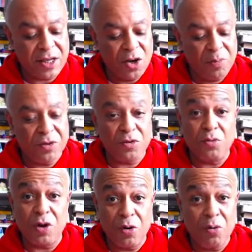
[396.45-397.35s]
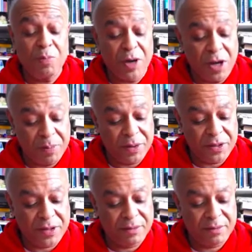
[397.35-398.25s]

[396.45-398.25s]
open to no purpose,